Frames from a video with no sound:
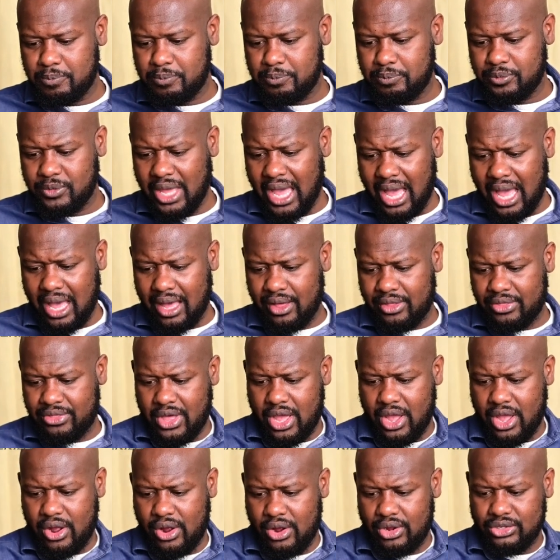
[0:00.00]
yeah,
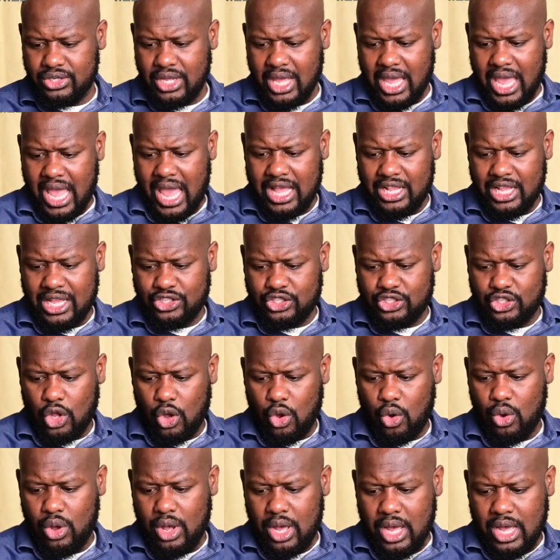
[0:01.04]
there's, and, and
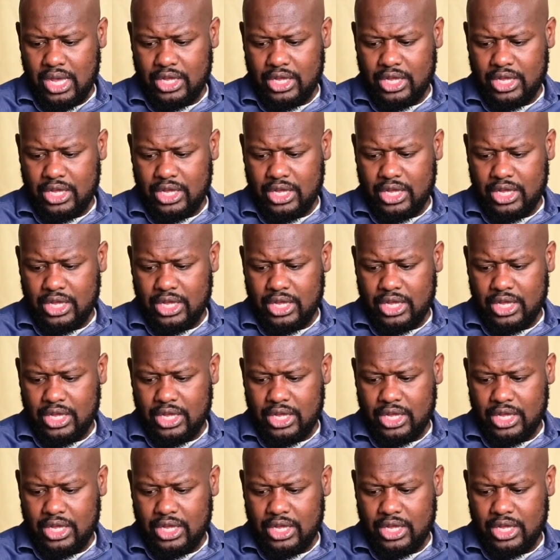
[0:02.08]
so